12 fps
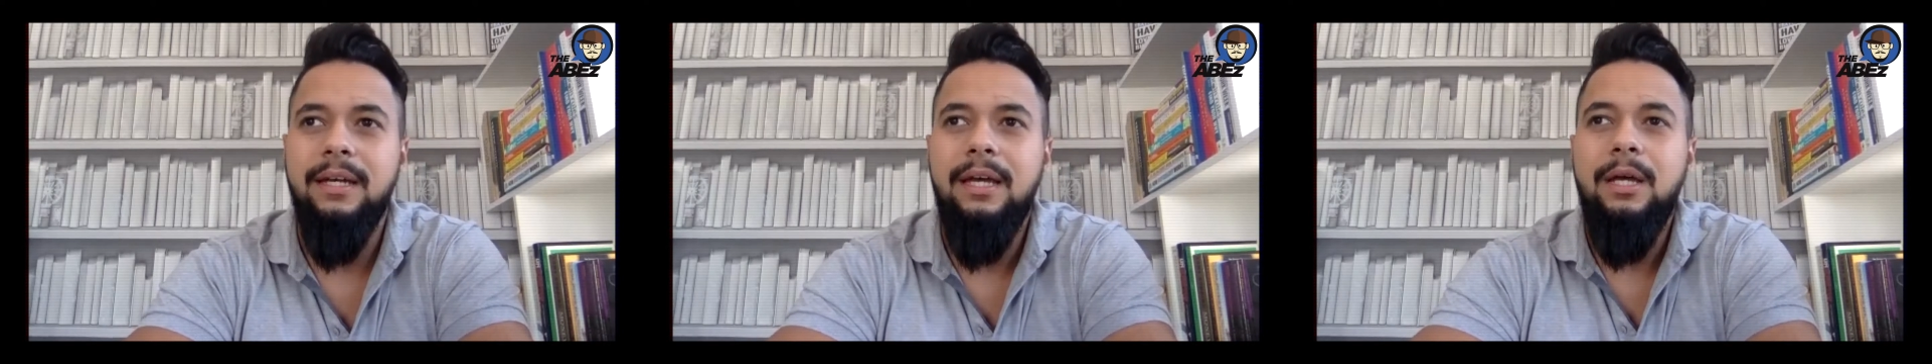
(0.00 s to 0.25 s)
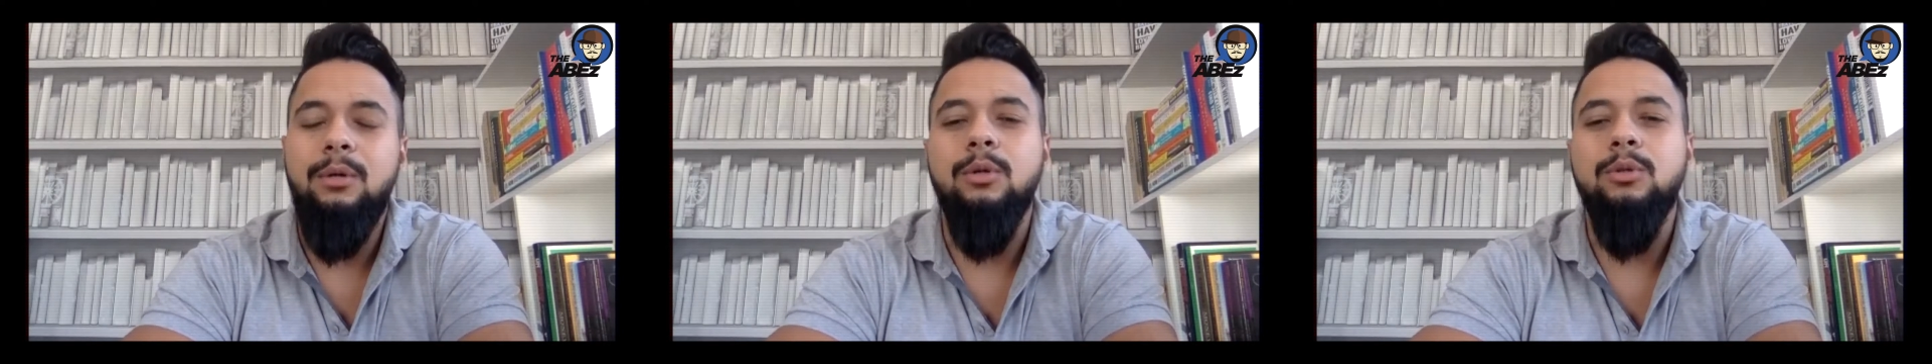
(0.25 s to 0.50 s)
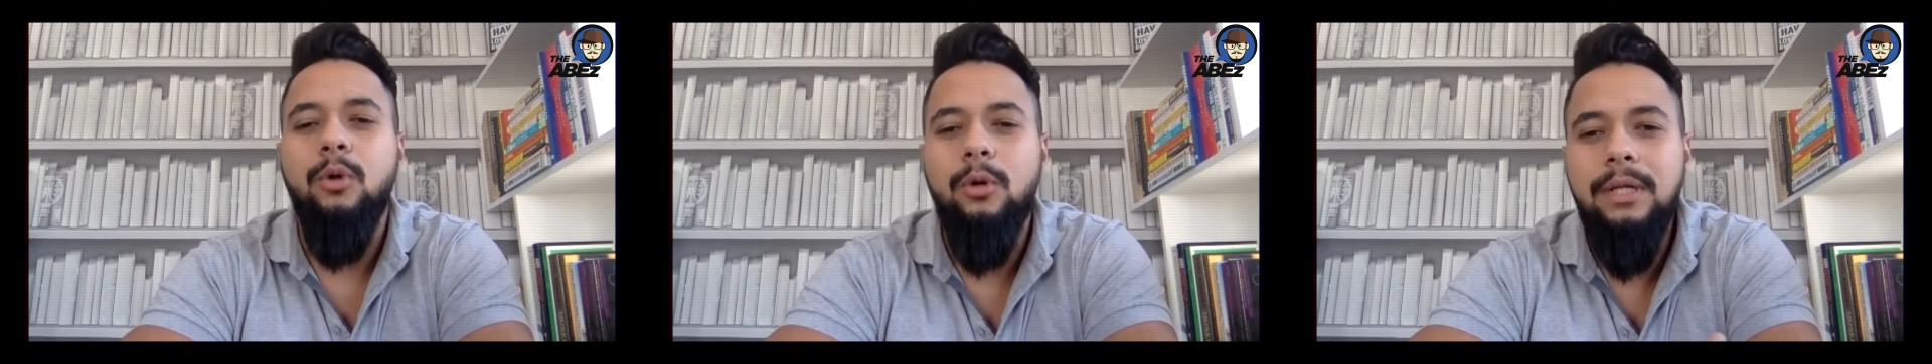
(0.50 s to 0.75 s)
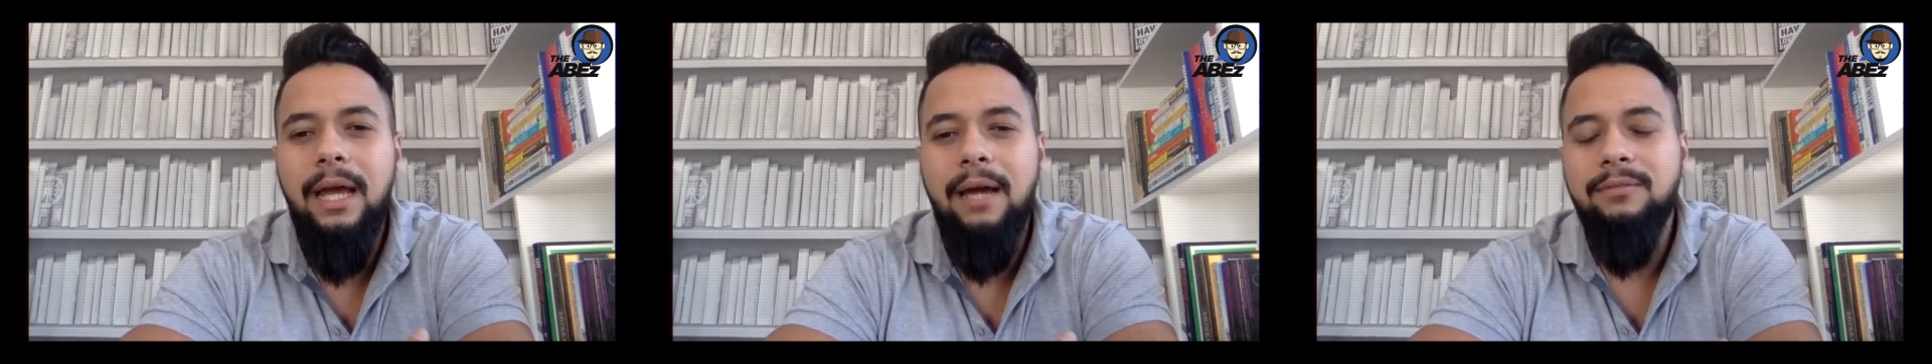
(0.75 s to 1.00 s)
not
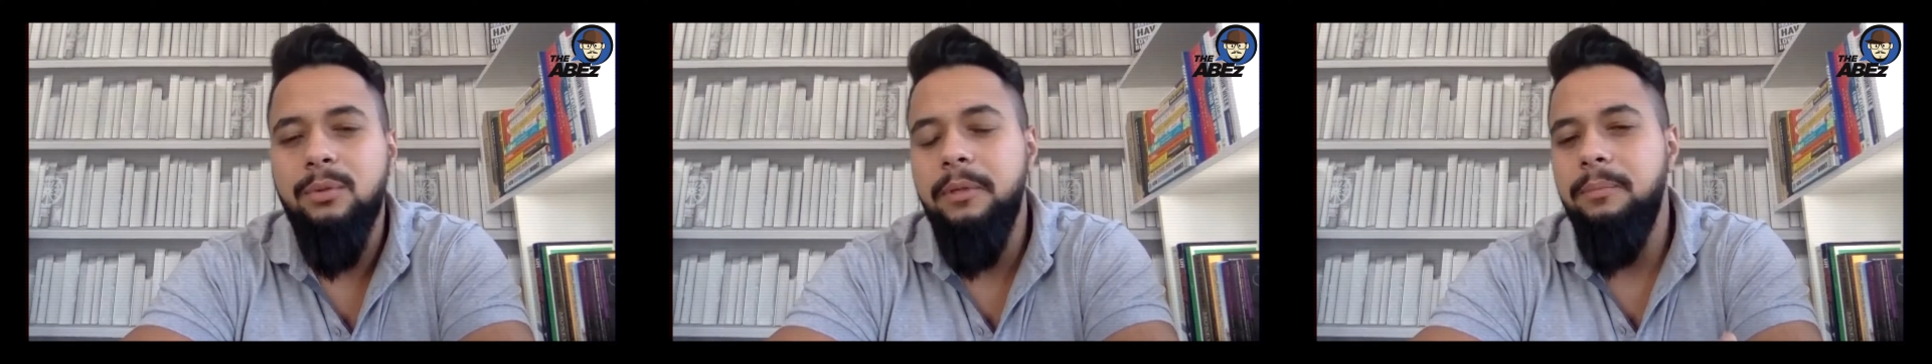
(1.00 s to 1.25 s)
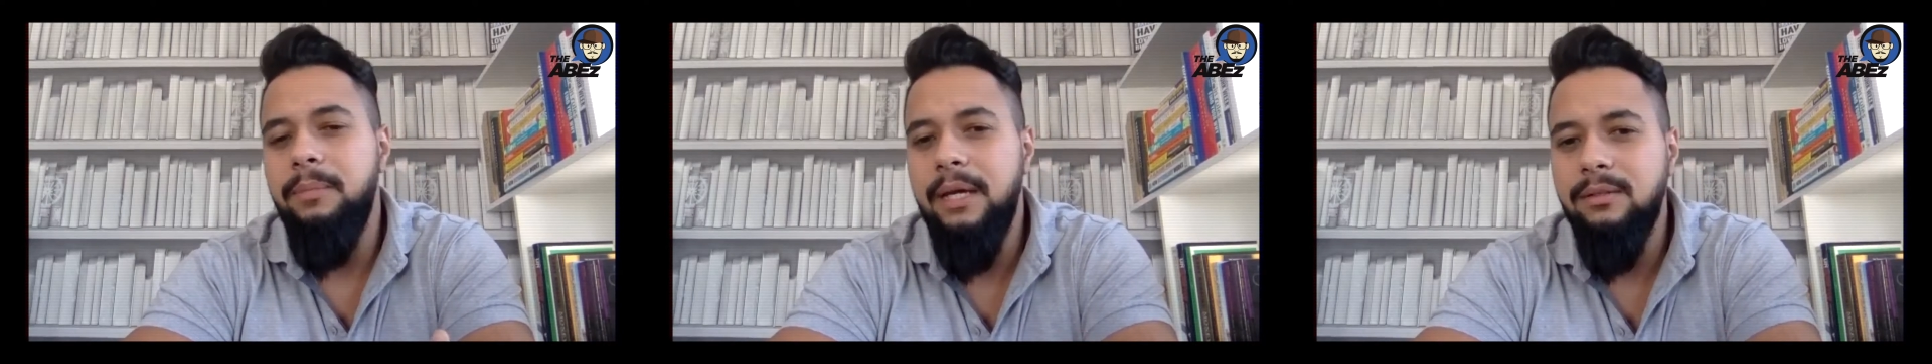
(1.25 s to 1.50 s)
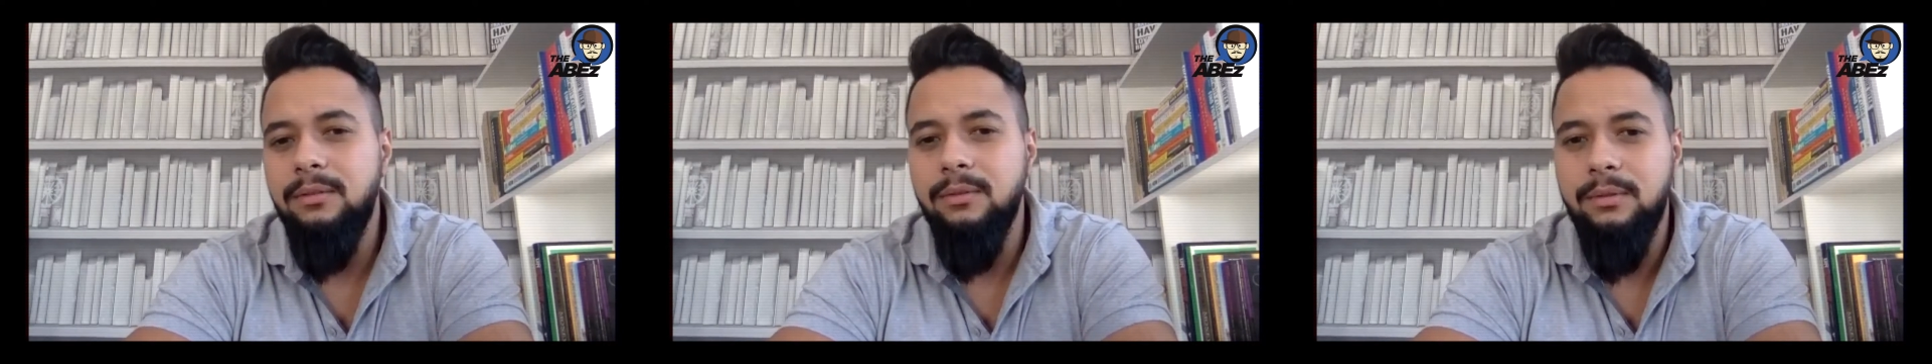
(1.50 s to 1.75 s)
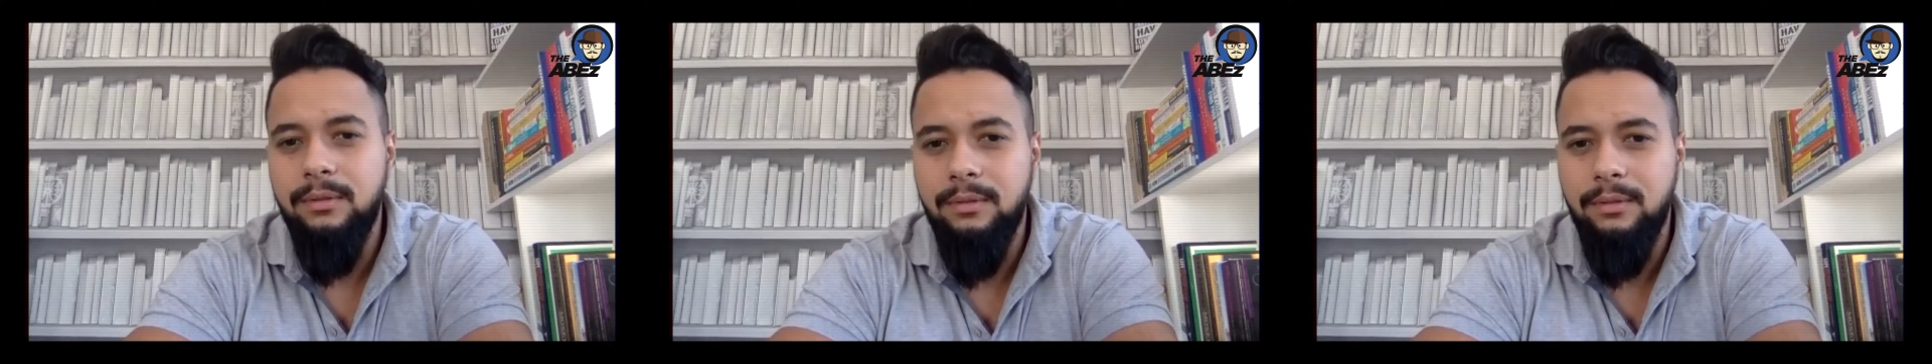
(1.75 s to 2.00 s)
only have to be paid
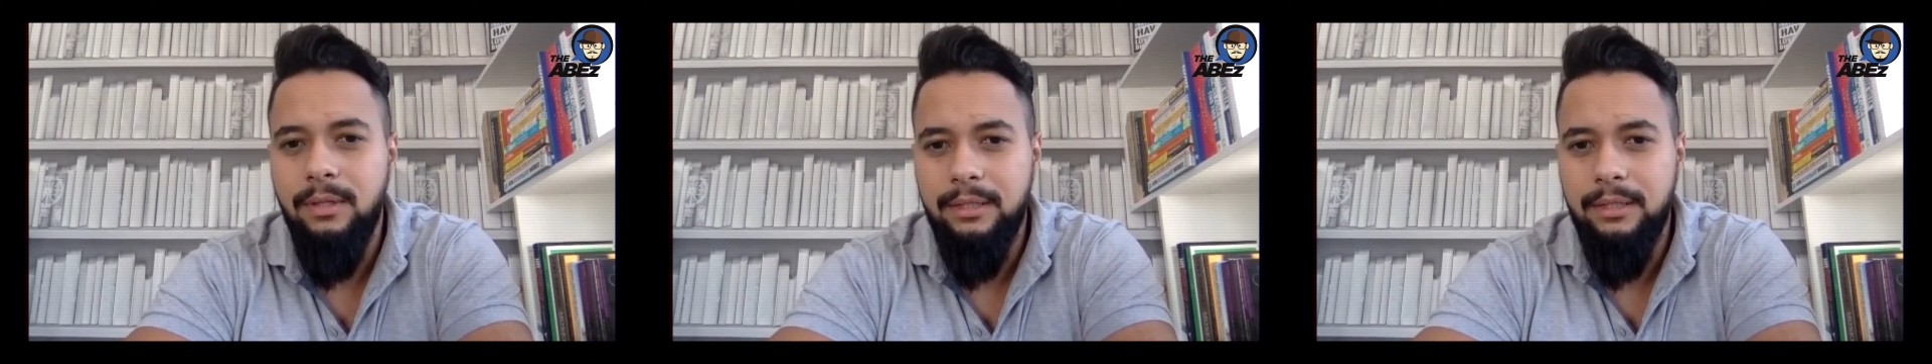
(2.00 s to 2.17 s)
on